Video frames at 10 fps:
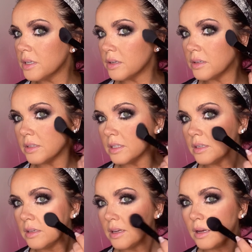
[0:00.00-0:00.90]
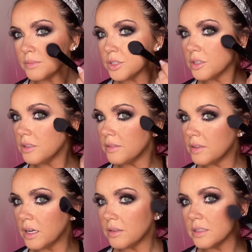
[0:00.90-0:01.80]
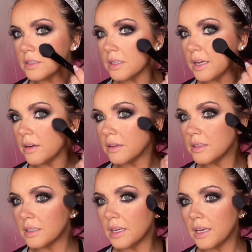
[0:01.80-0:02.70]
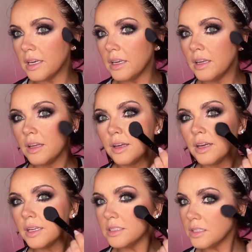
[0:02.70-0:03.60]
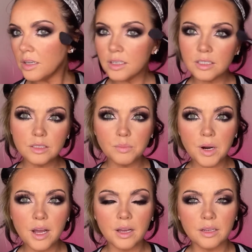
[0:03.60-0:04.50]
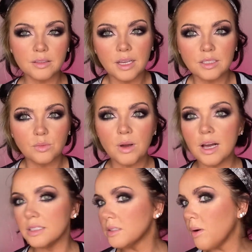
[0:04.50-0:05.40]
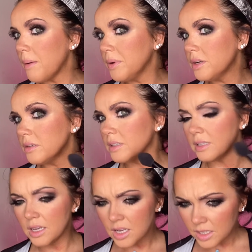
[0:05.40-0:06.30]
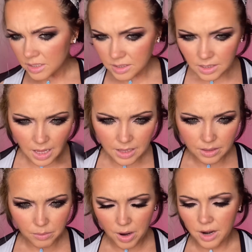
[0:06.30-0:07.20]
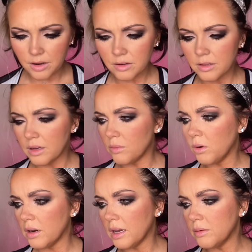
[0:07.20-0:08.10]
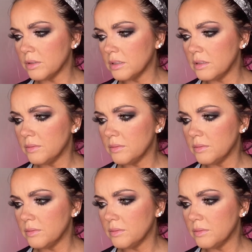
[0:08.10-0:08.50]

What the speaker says: on, I'm sure you've noticed later in the day, it's not as bright. That's why. So I put it on slightly brighter than what I would